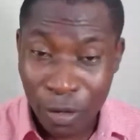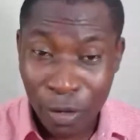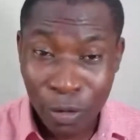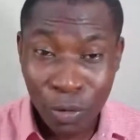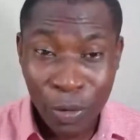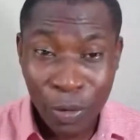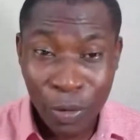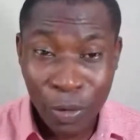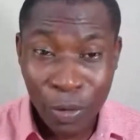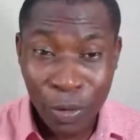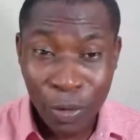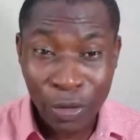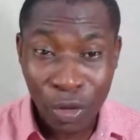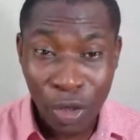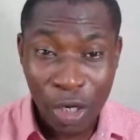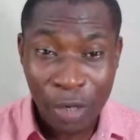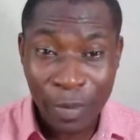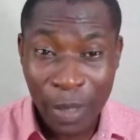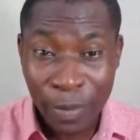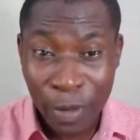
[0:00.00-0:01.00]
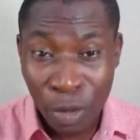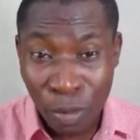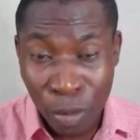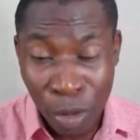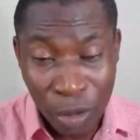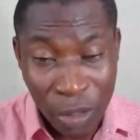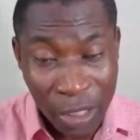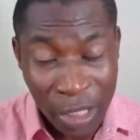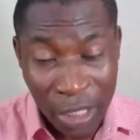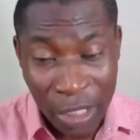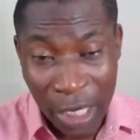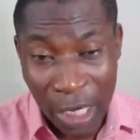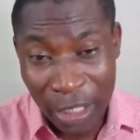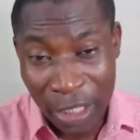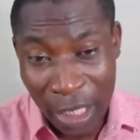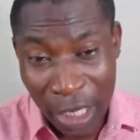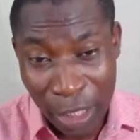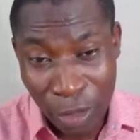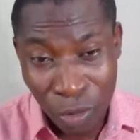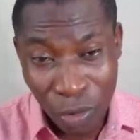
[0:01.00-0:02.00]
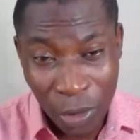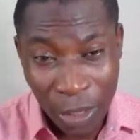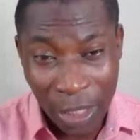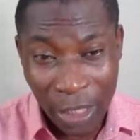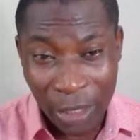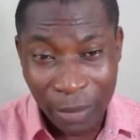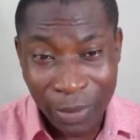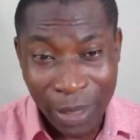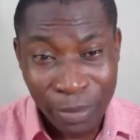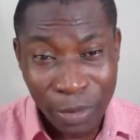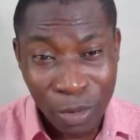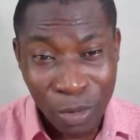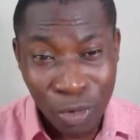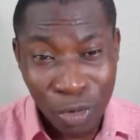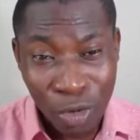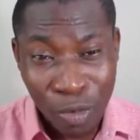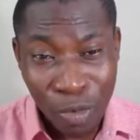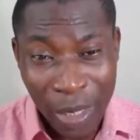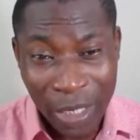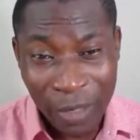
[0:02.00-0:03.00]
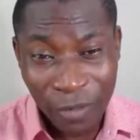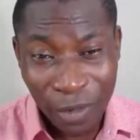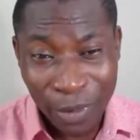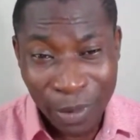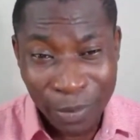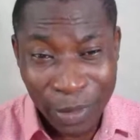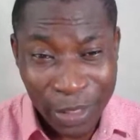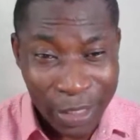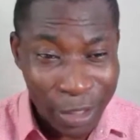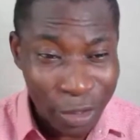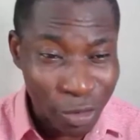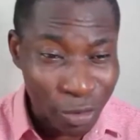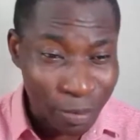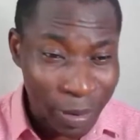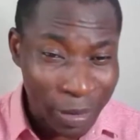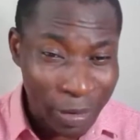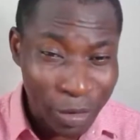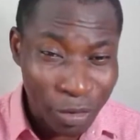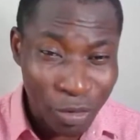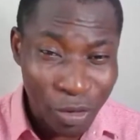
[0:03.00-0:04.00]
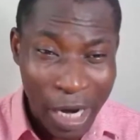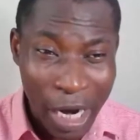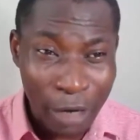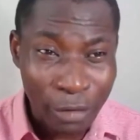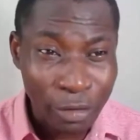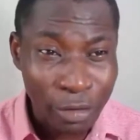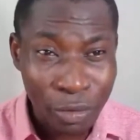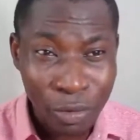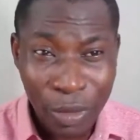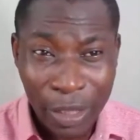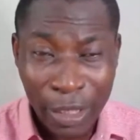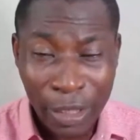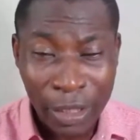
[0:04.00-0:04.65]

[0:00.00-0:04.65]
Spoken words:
Maybe you bought the nice car too early. Maybe you took money from the business to build your house too early.